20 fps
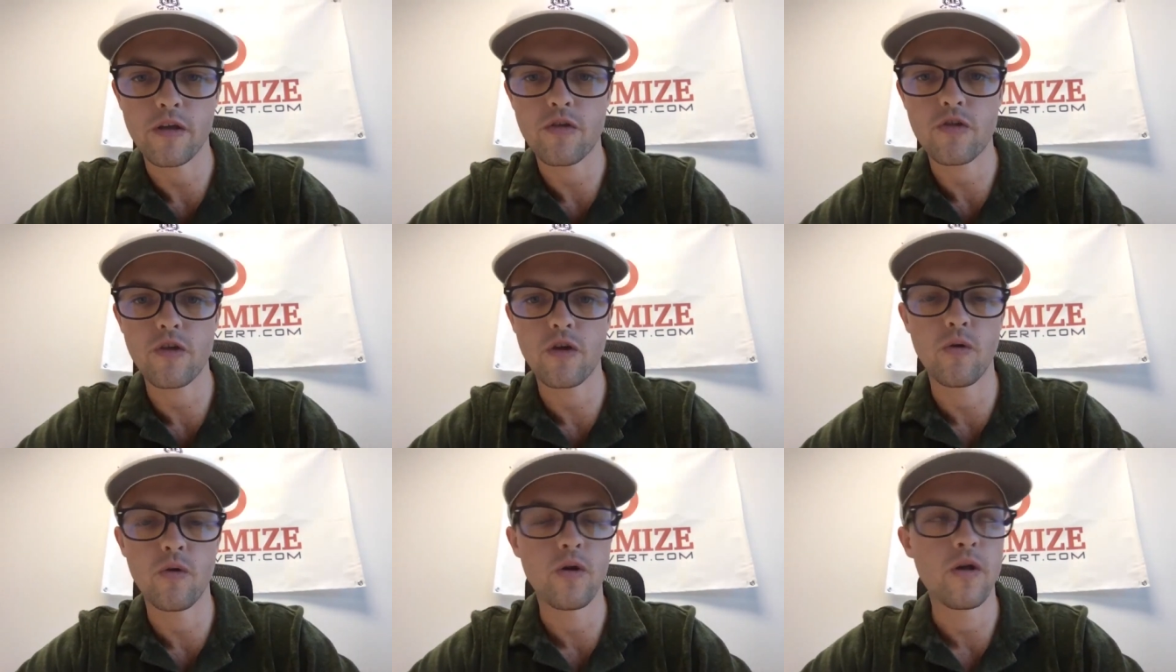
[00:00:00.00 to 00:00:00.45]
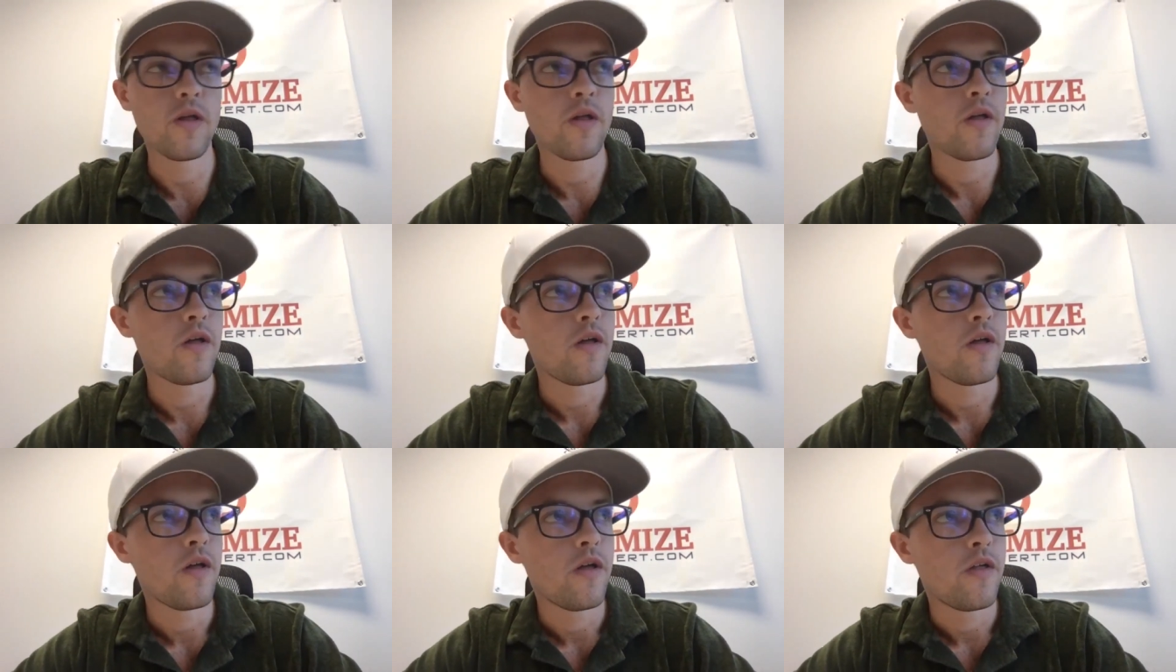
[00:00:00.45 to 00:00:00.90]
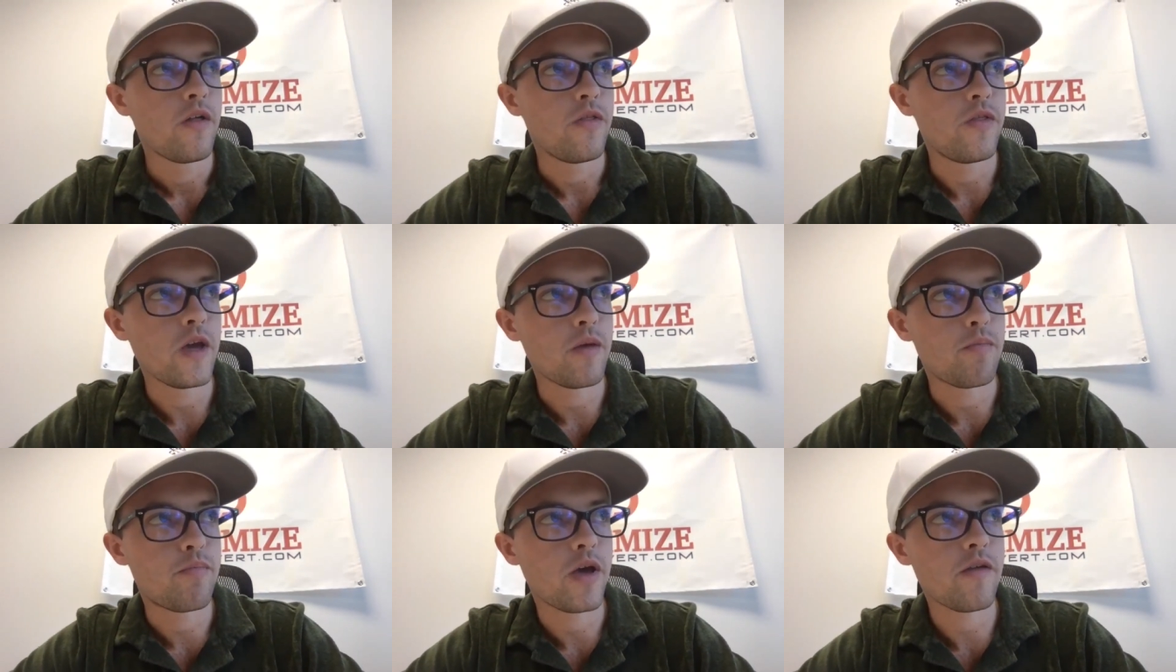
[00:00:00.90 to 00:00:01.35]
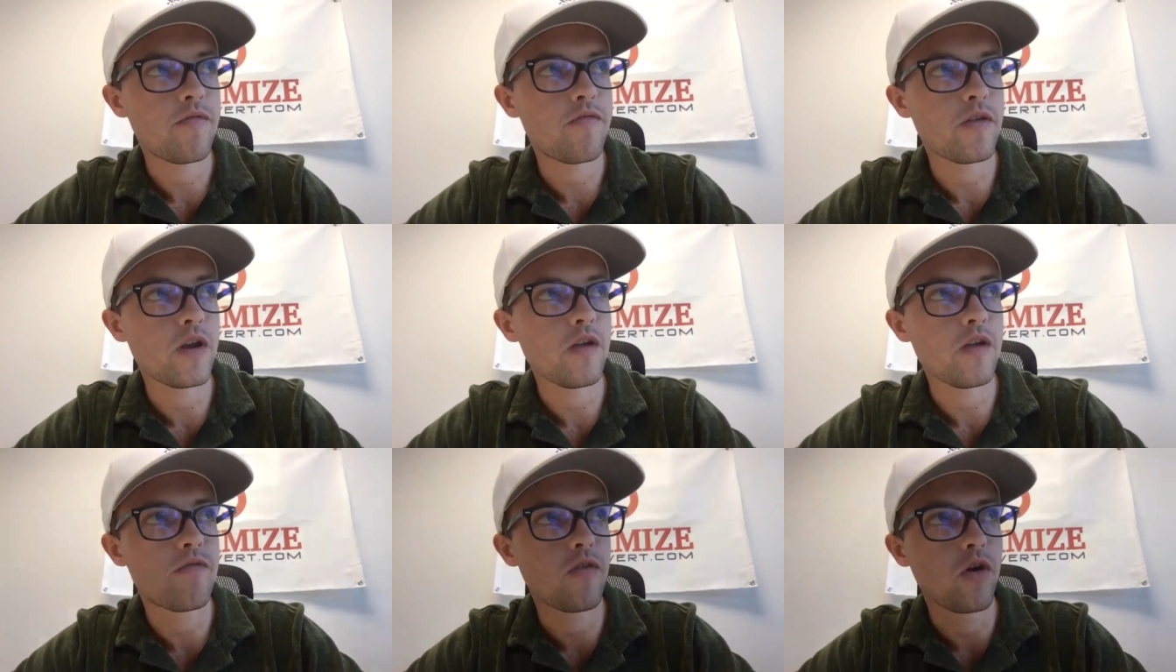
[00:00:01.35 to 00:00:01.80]
So the
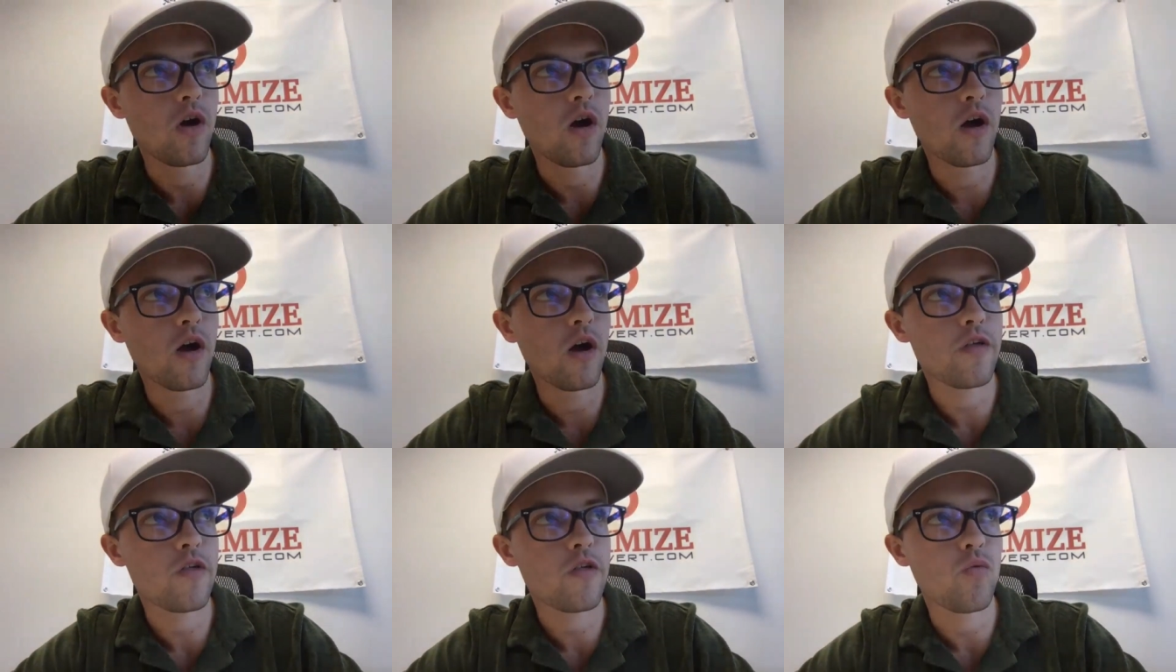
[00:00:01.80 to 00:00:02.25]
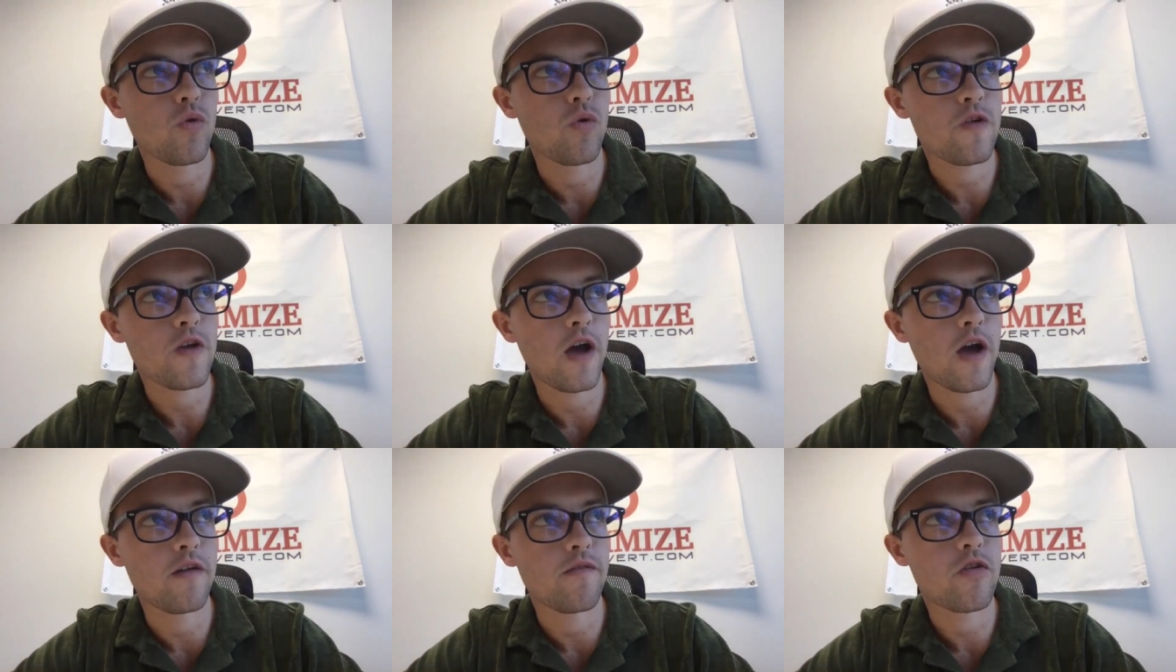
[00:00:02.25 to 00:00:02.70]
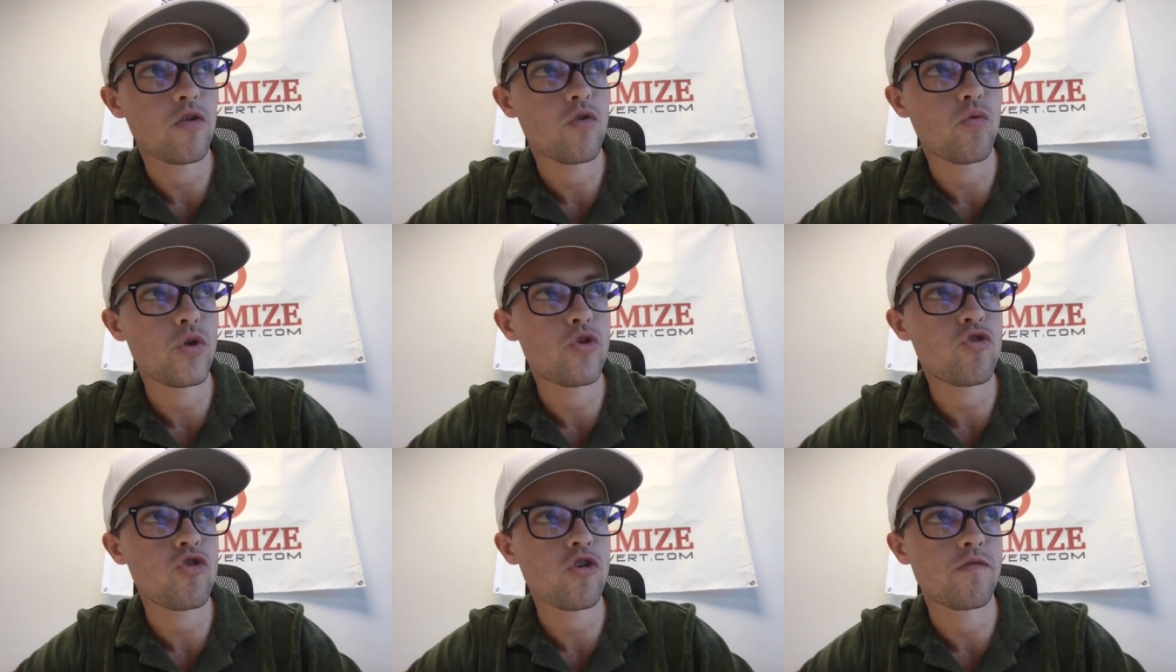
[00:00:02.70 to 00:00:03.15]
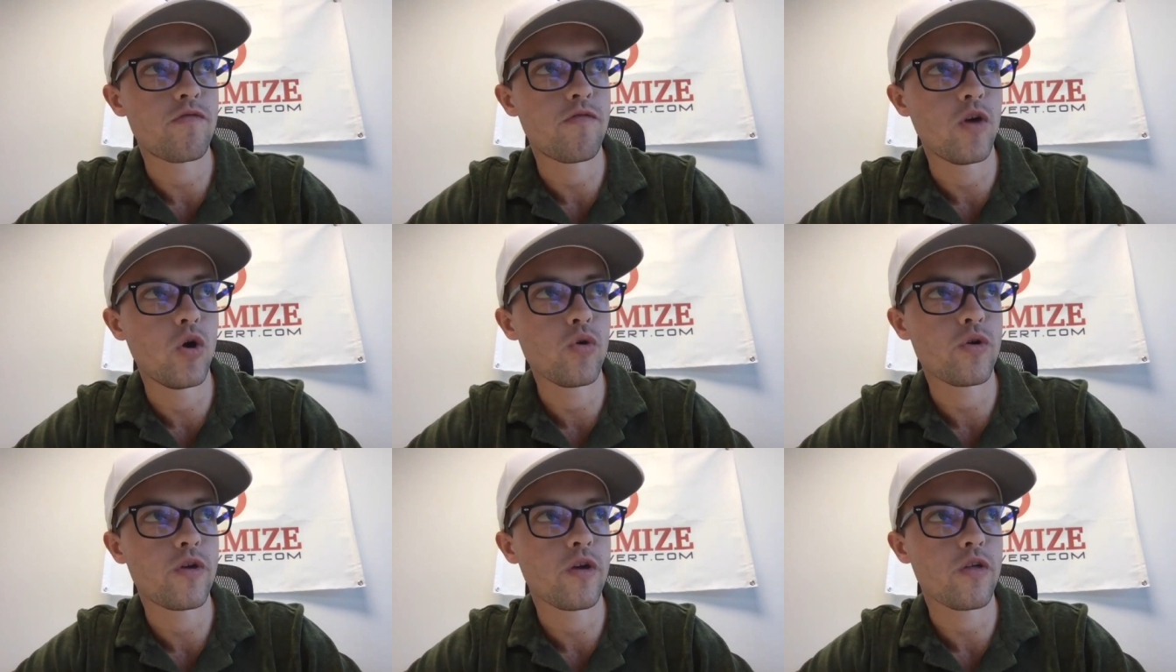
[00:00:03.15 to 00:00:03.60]
epiphany for us was kind of switching
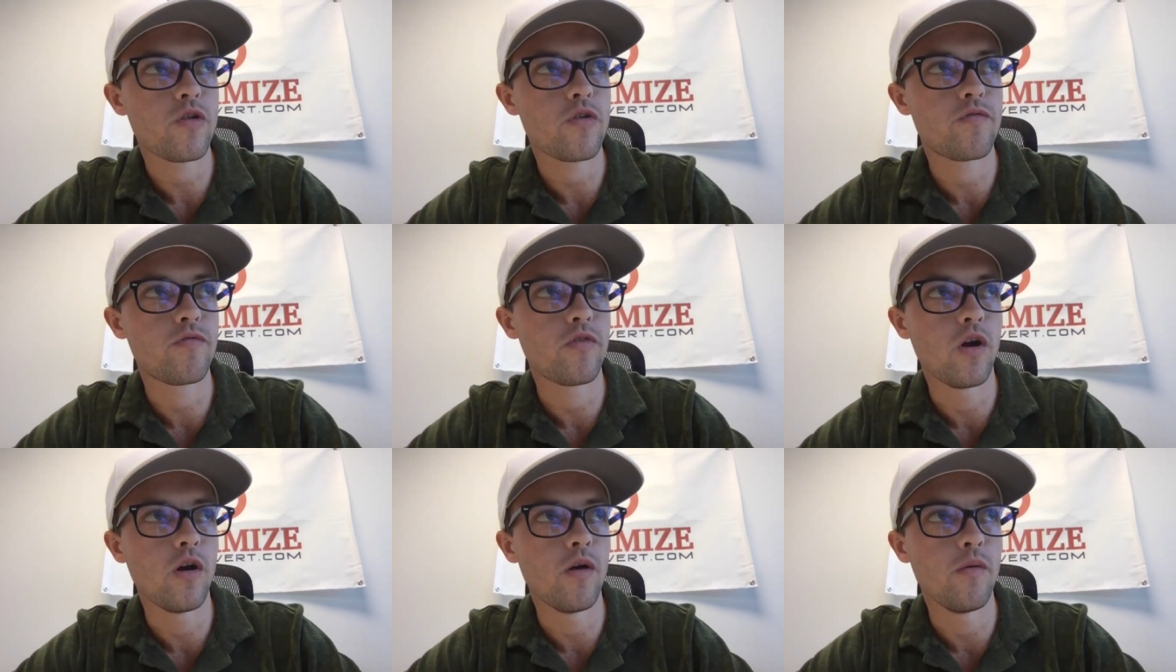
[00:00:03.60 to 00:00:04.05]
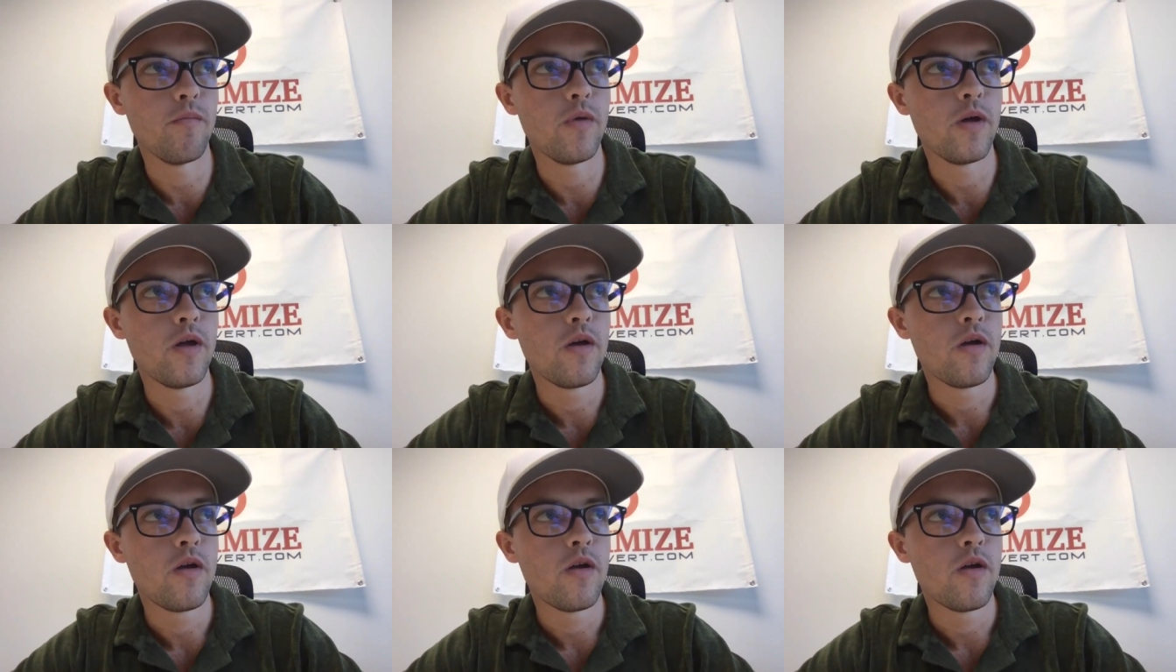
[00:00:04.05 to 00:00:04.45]
focus from